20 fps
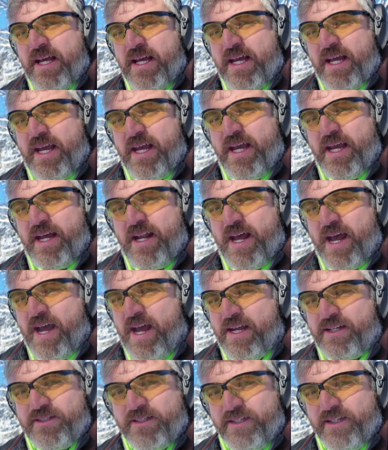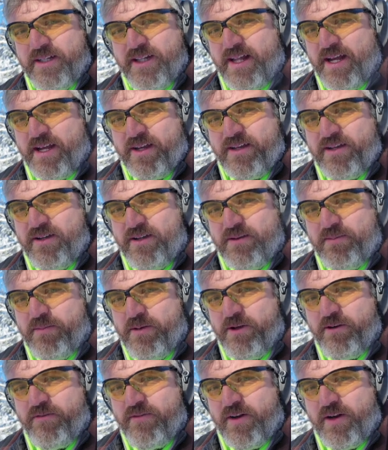and I actually couldn't
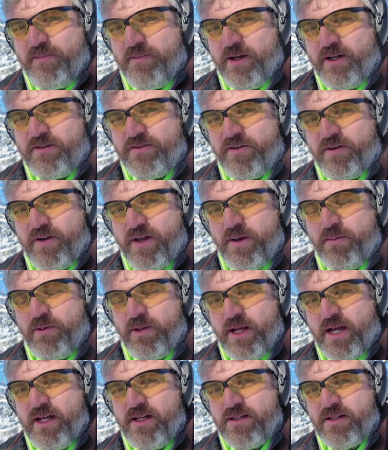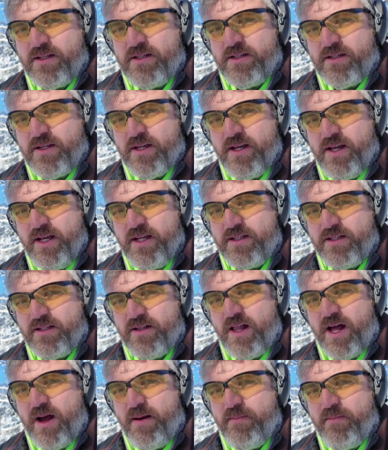move very much for a couple days. It's
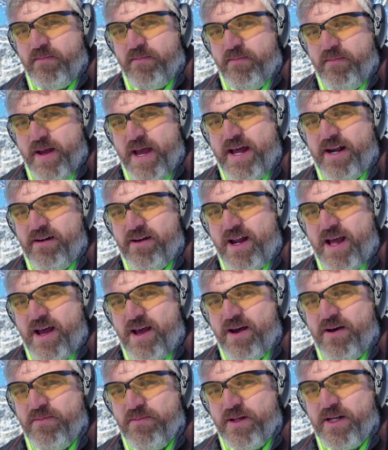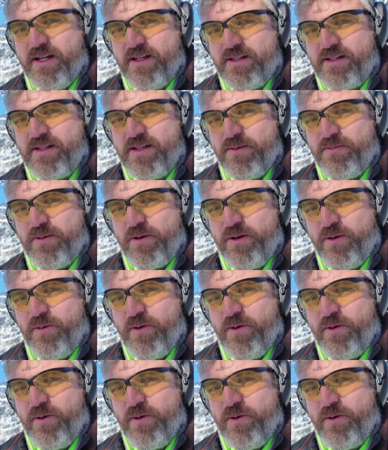a lot better now, but it's still pretty